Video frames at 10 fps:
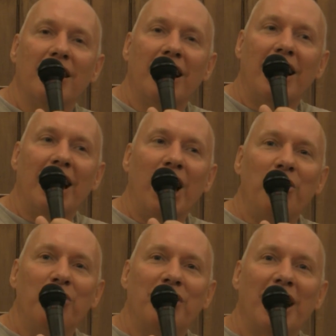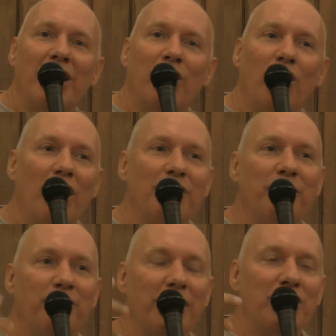And now you're saying the laws
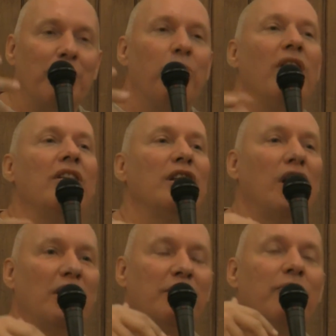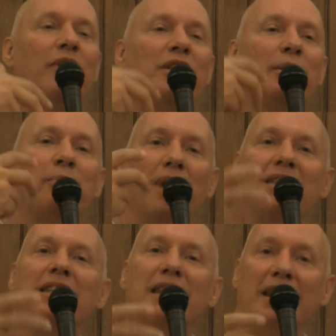of friendship. Well, the laws of
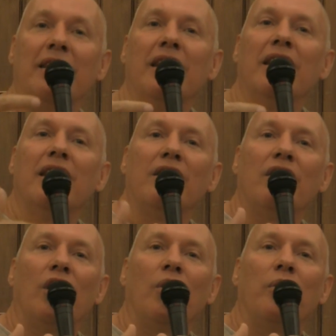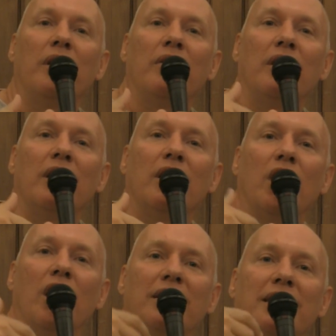reciprocity, you know, the, the,
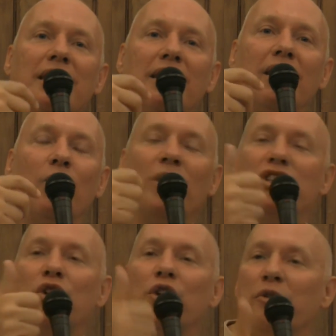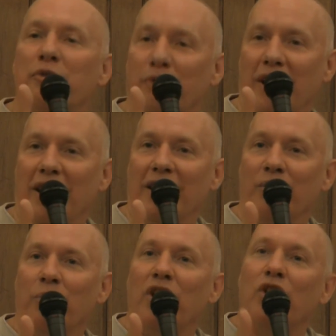laws that what's a good friend,
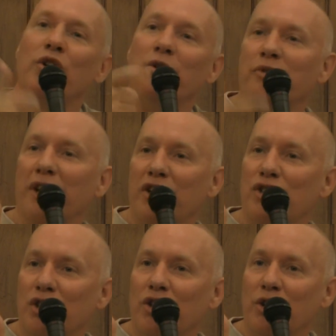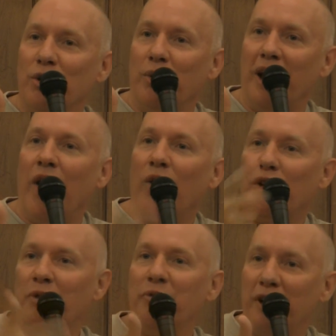what a good friend should do, and how a
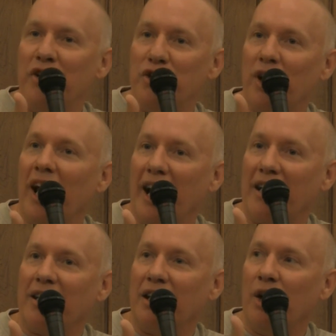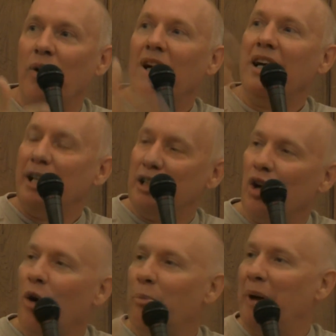good friend should act, you know, it's
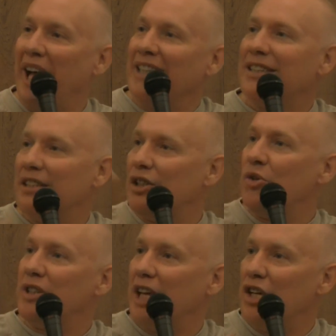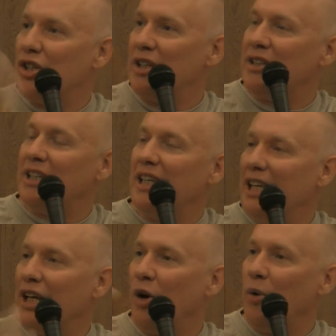all past associations. The
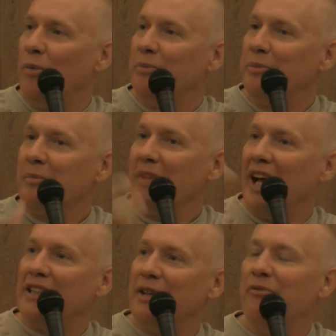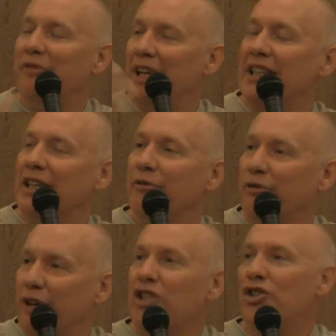ego has invented
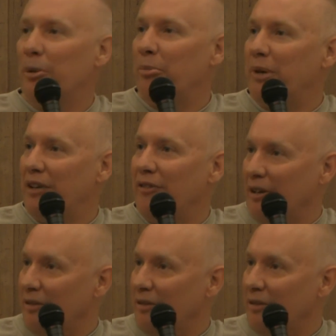friendship even.